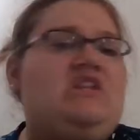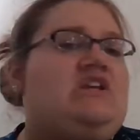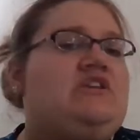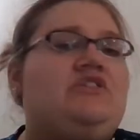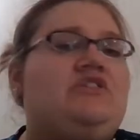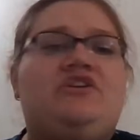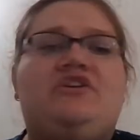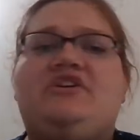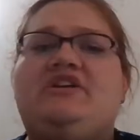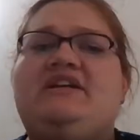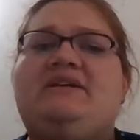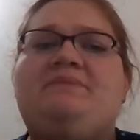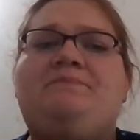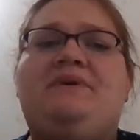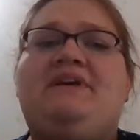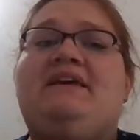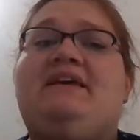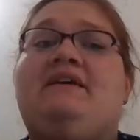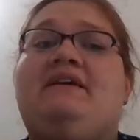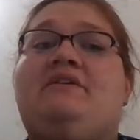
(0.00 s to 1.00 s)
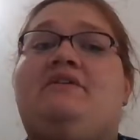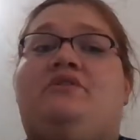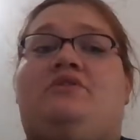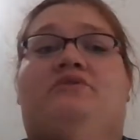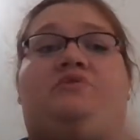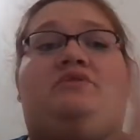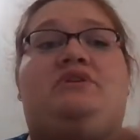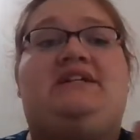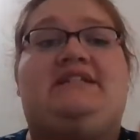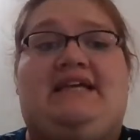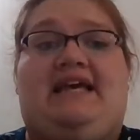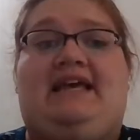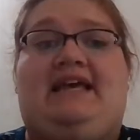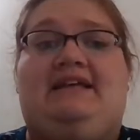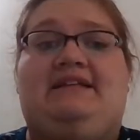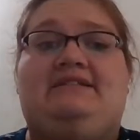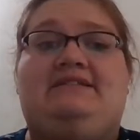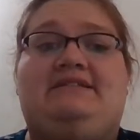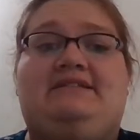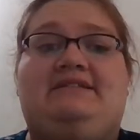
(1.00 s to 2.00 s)
30 being 3
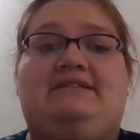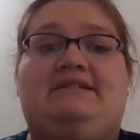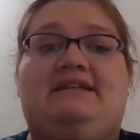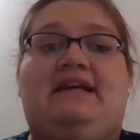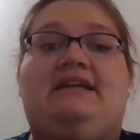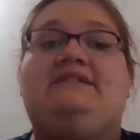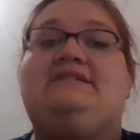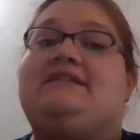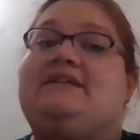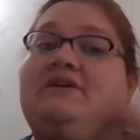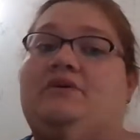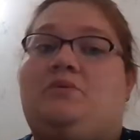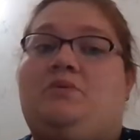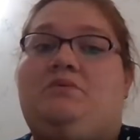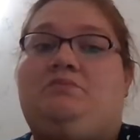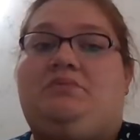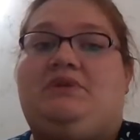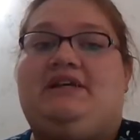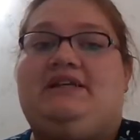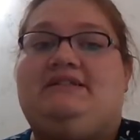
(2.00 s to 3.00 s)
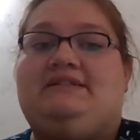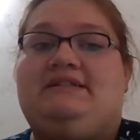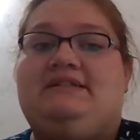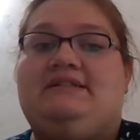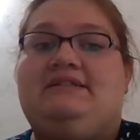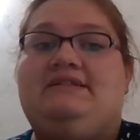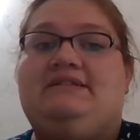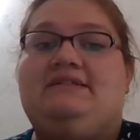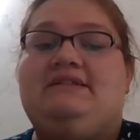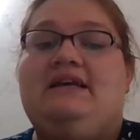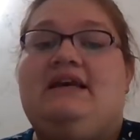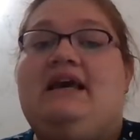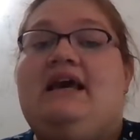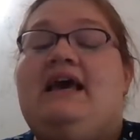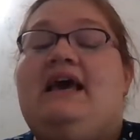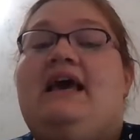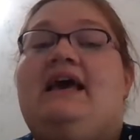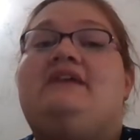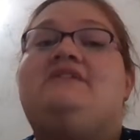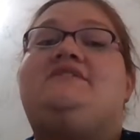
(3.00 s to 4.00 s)
tens and 0 1 places,
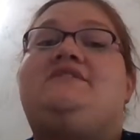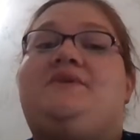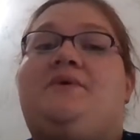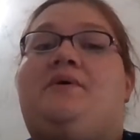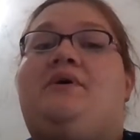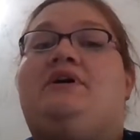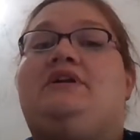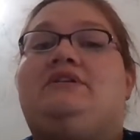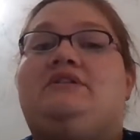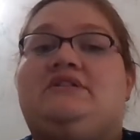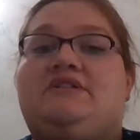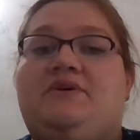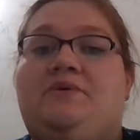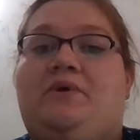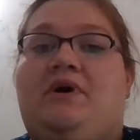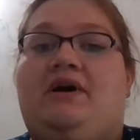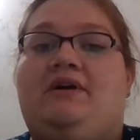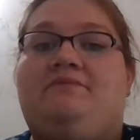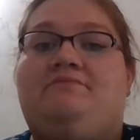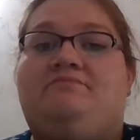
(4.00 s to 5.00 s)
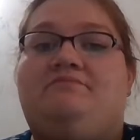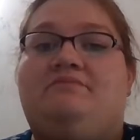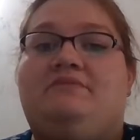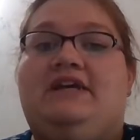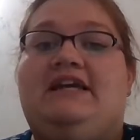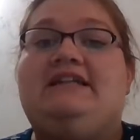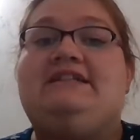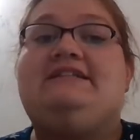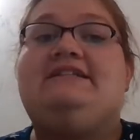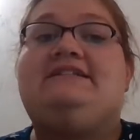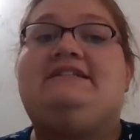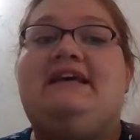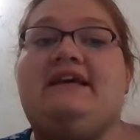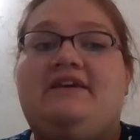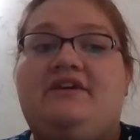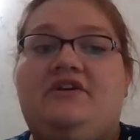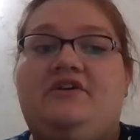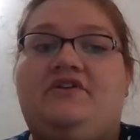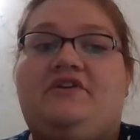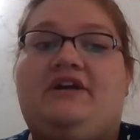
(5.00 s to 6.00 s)
and so on and so on. Into
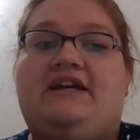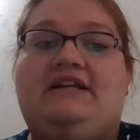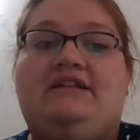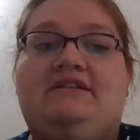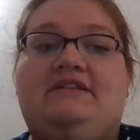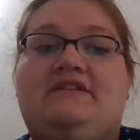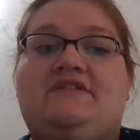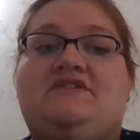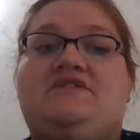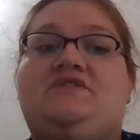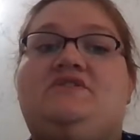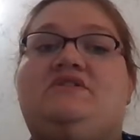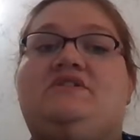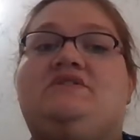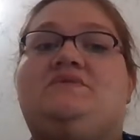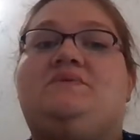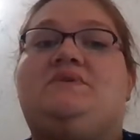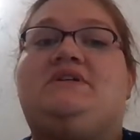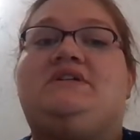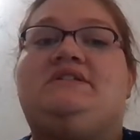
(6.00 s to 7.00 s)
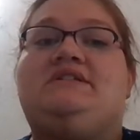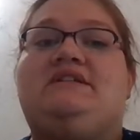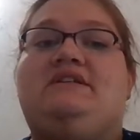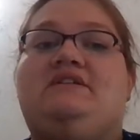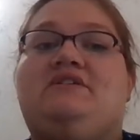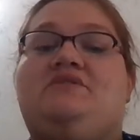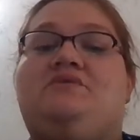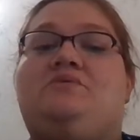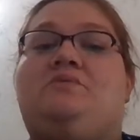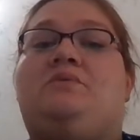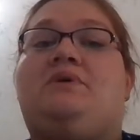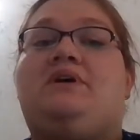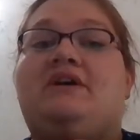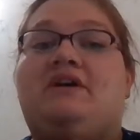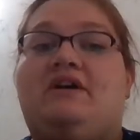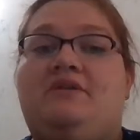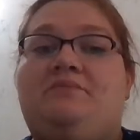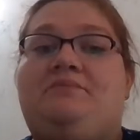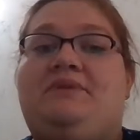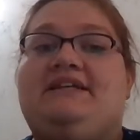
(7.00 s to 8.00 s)
second grade, the students will continue to work
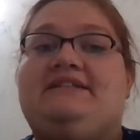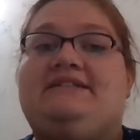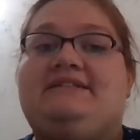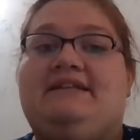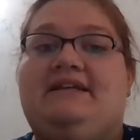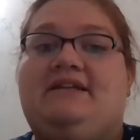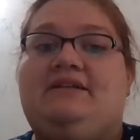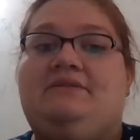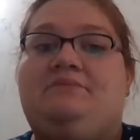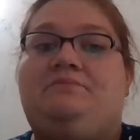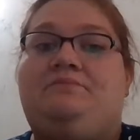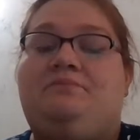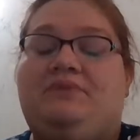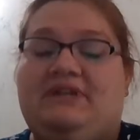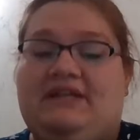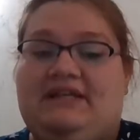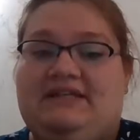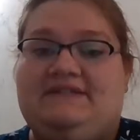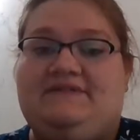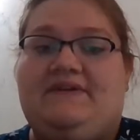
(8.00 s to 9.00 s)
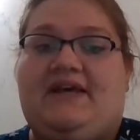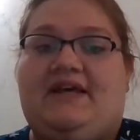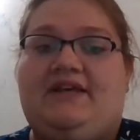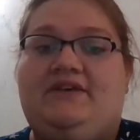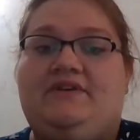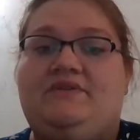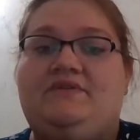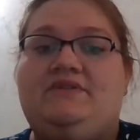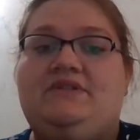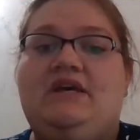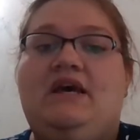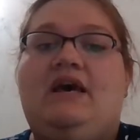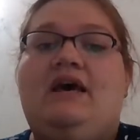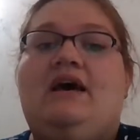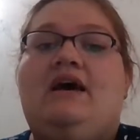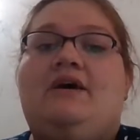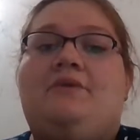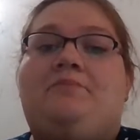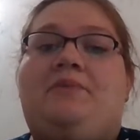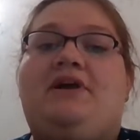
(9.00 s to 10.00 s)
on base 10 place values
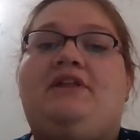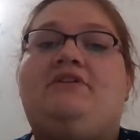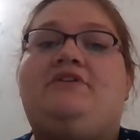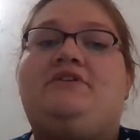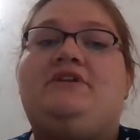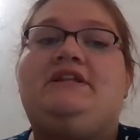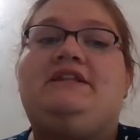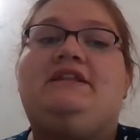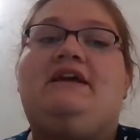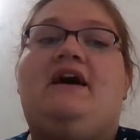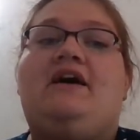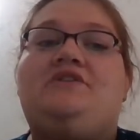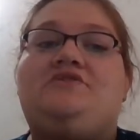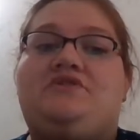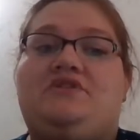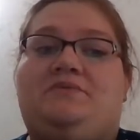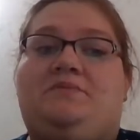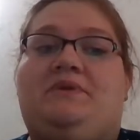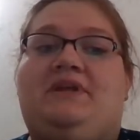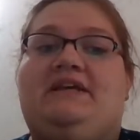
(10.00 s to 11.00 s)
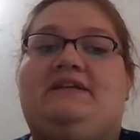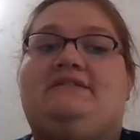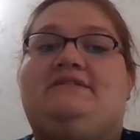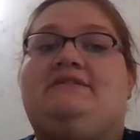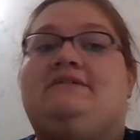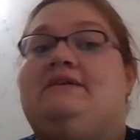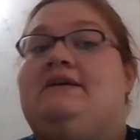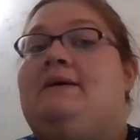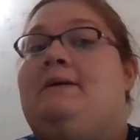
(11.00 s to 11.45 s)
by learning the hundred place.